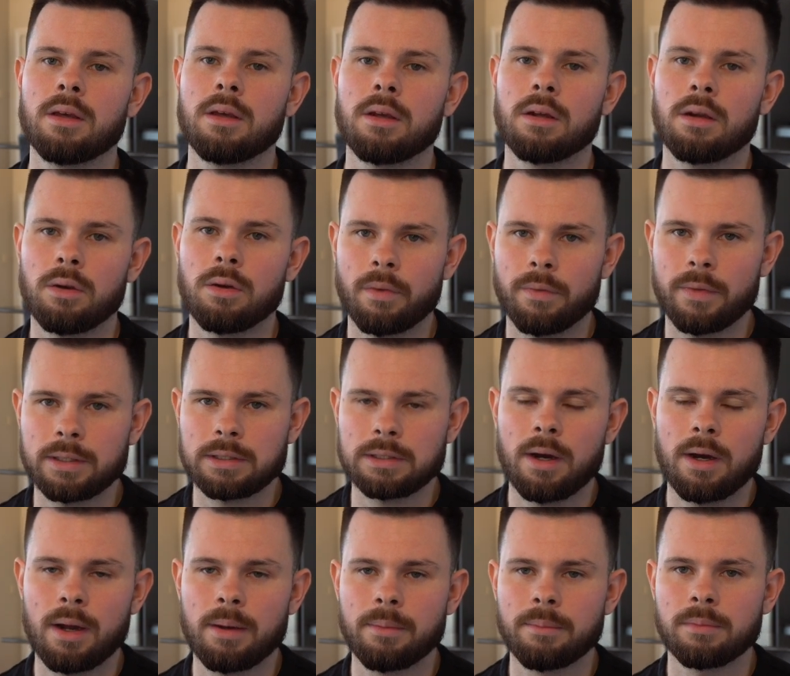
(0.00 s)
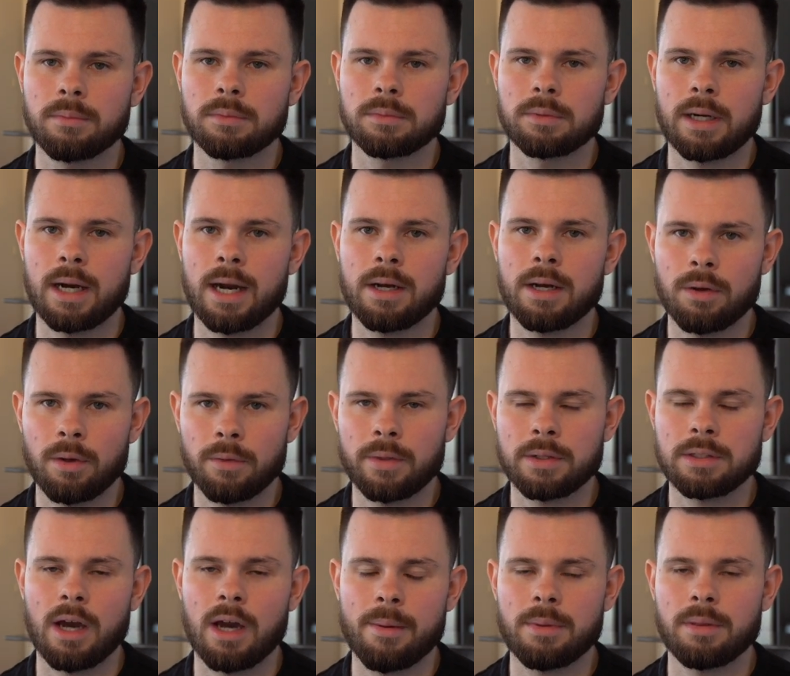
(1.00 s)
not their time, right? Not the
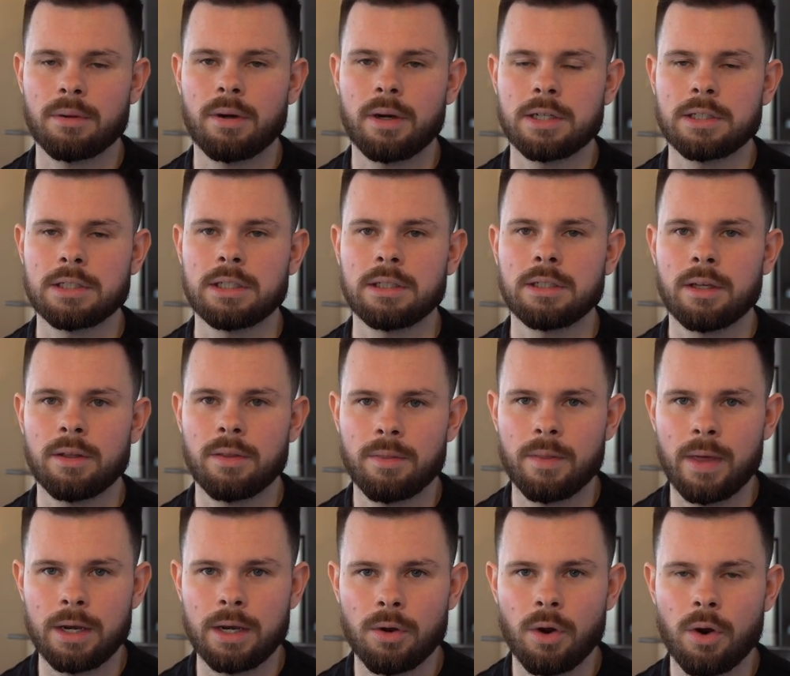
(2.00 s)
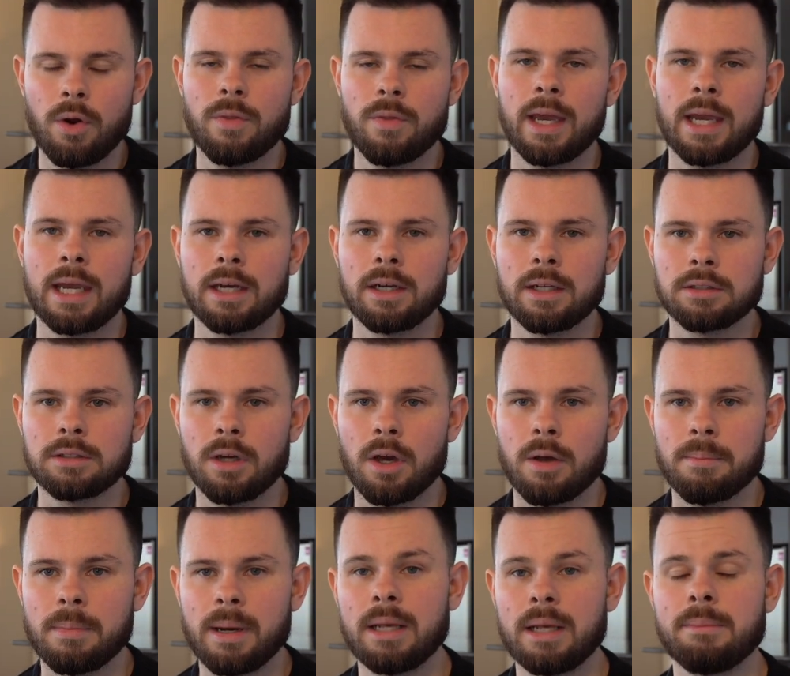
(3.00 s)
time and their energy. They know they can exert
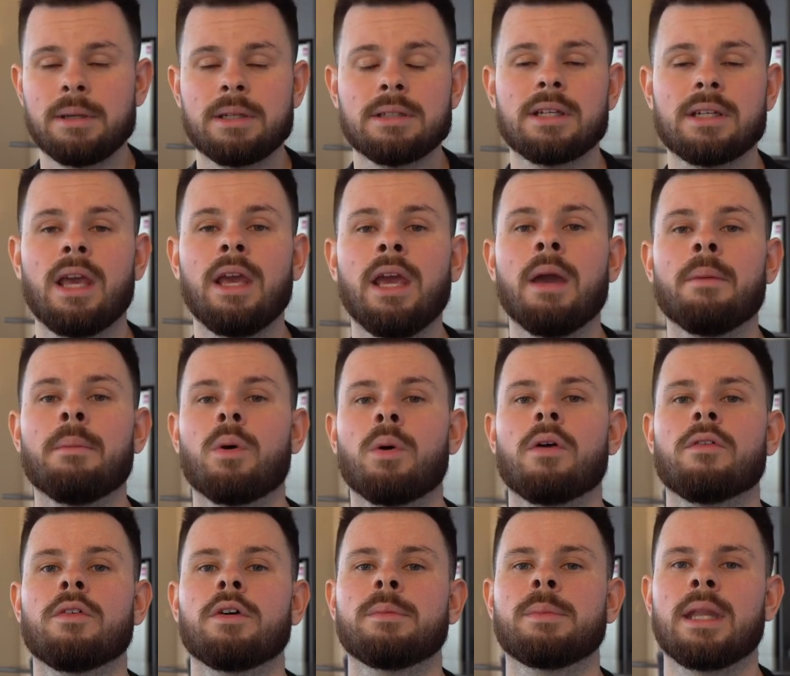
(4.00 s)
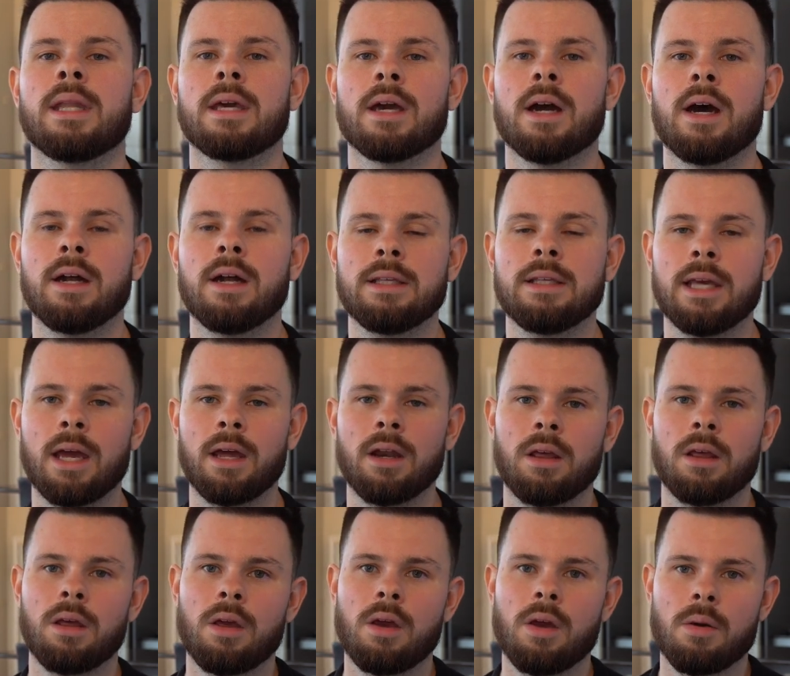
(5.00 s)
money because they can get more of it, but they can't get
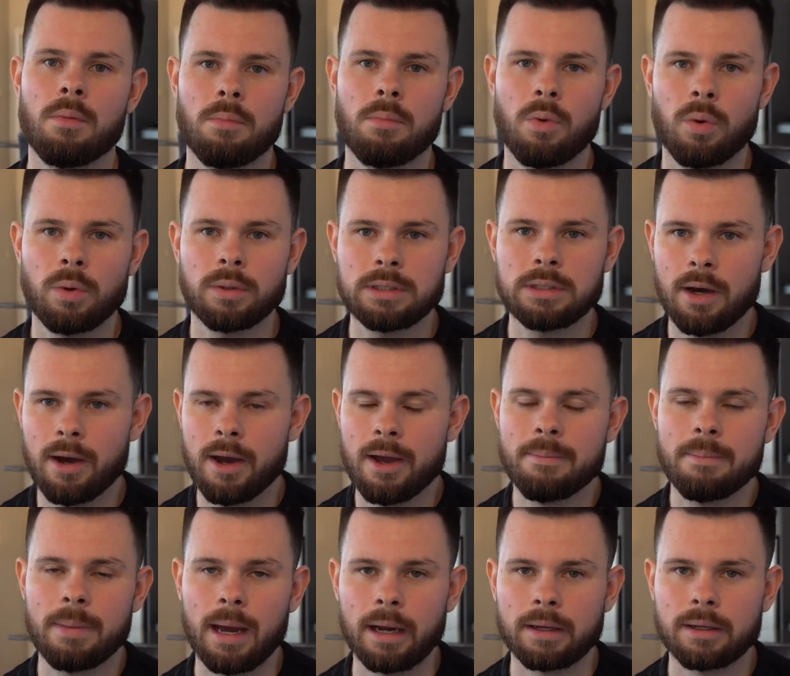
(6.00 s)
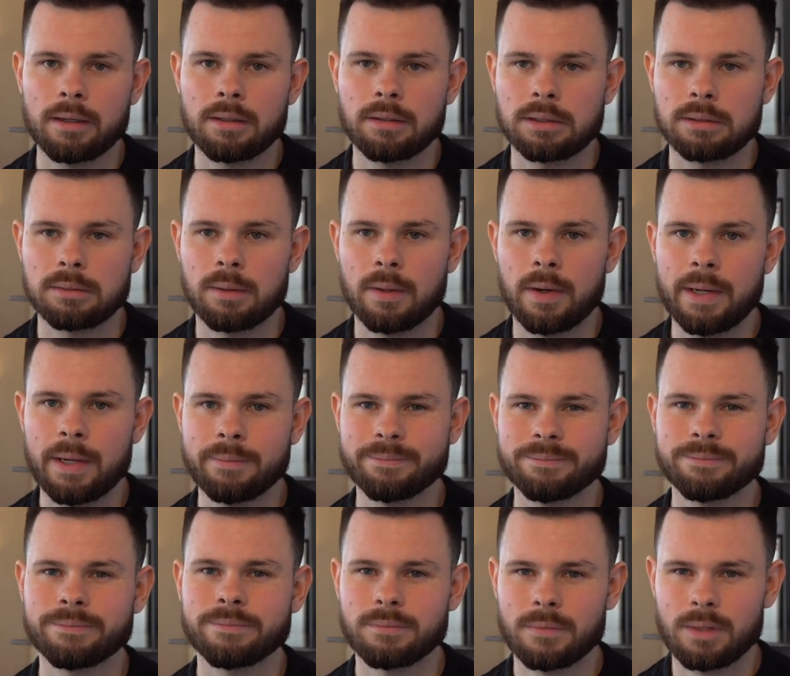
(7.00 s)
more time back, right?
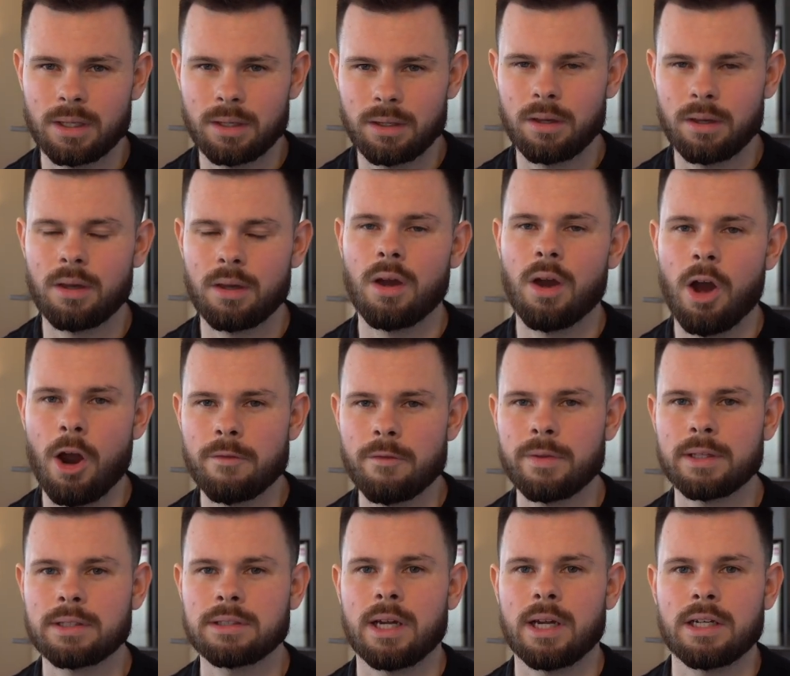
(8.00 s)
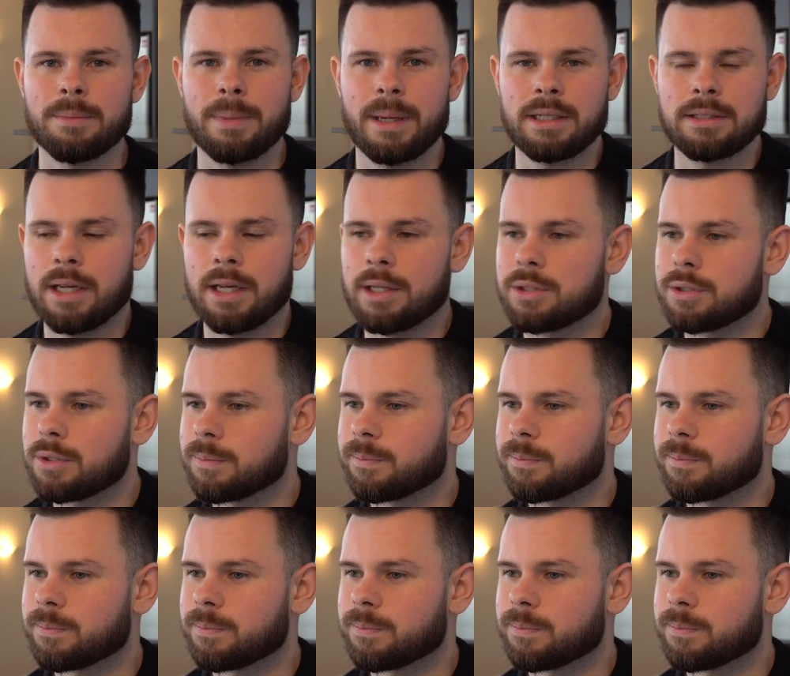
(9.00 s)
Hopefully that's starting to make sense.